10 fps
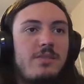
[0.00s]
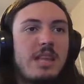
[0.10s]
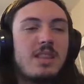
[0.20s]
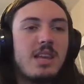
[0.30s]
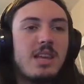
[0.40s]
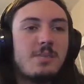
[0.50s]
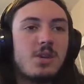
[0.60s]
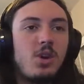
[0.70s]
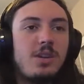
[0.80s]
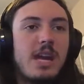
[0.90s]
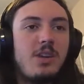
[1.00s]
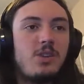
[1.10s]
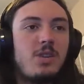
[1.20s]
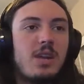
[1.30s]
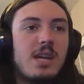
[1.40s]
Nothing keeps going
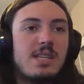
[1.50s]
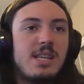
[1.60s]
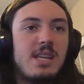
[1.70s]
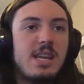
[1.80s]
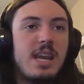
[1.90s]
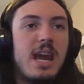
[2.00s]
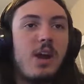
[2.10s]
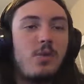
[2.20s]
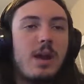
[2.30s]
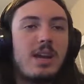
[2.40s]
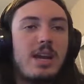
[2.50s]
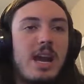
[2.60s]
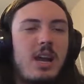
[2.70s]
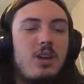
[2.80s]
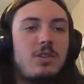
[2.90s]
down. You guys need to get out right
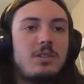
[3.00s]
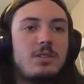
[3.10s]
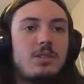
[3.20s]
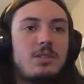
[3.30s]
now.